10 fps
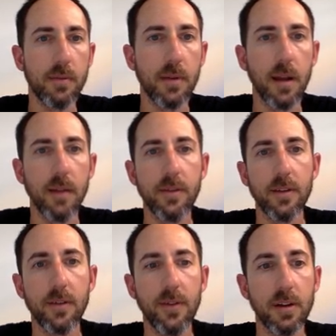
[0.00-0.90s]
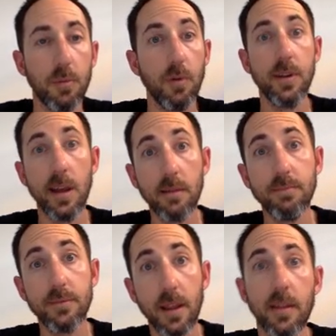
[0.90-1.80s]
and if there's a fast move down,
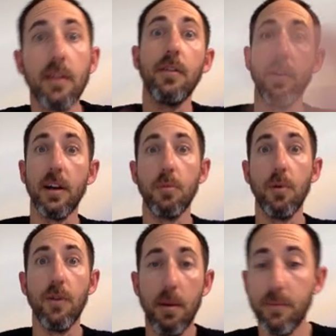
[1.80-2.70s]
then there's a fast move up.